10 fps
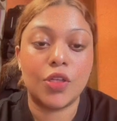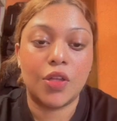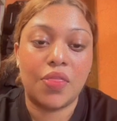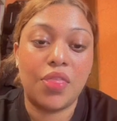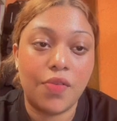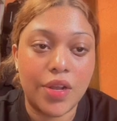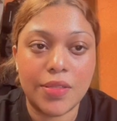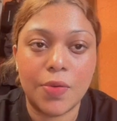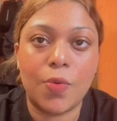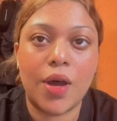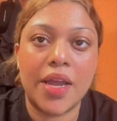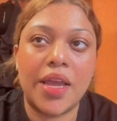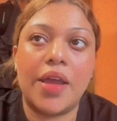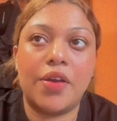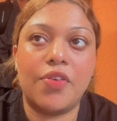the third reason why
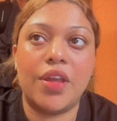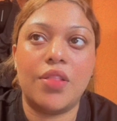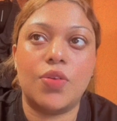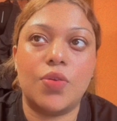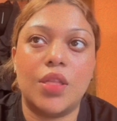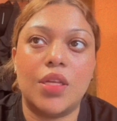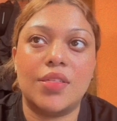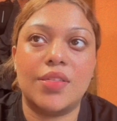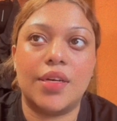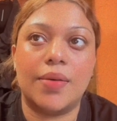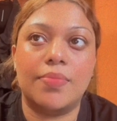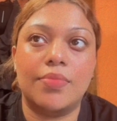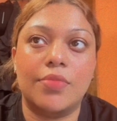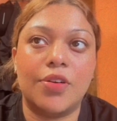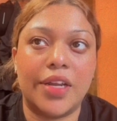I agree to this
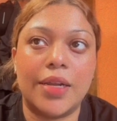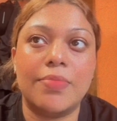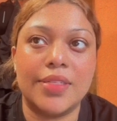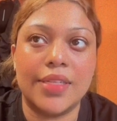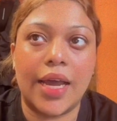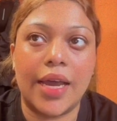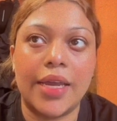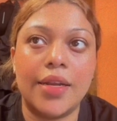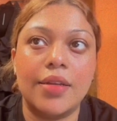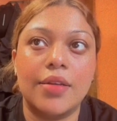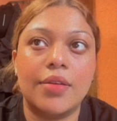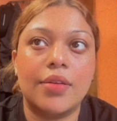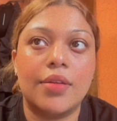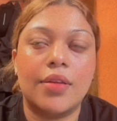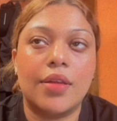curriculum design
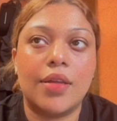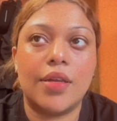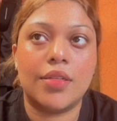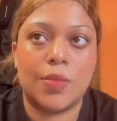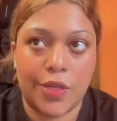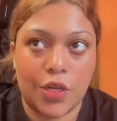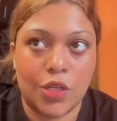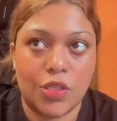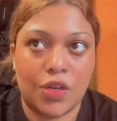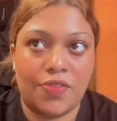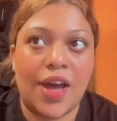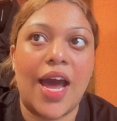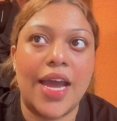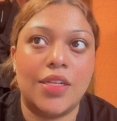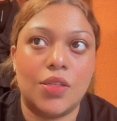is because of
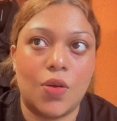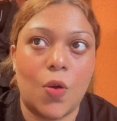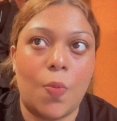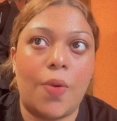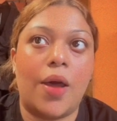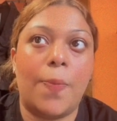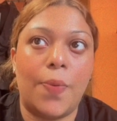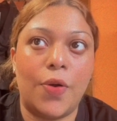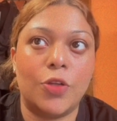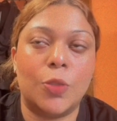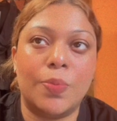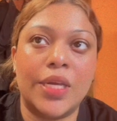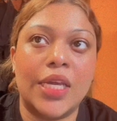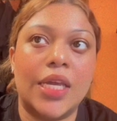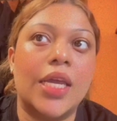high scope approach
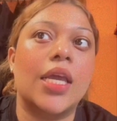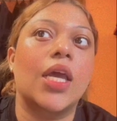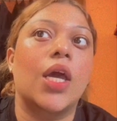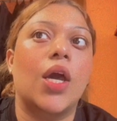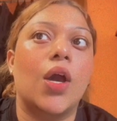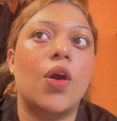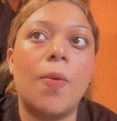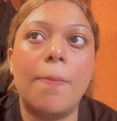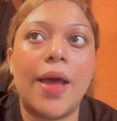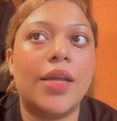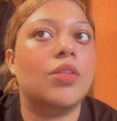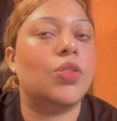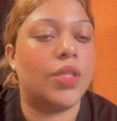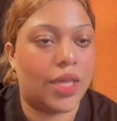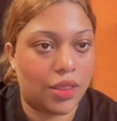being combined
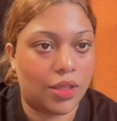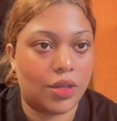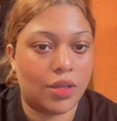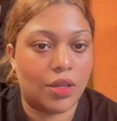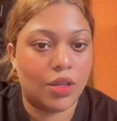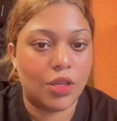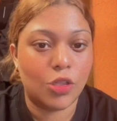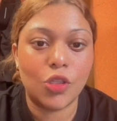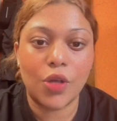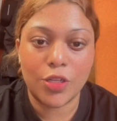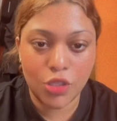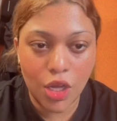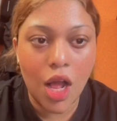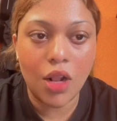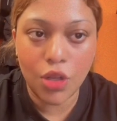together. So as you
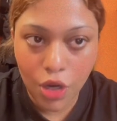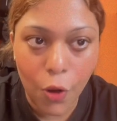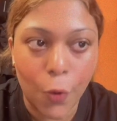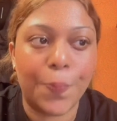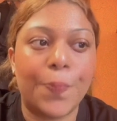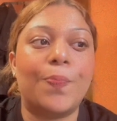all know,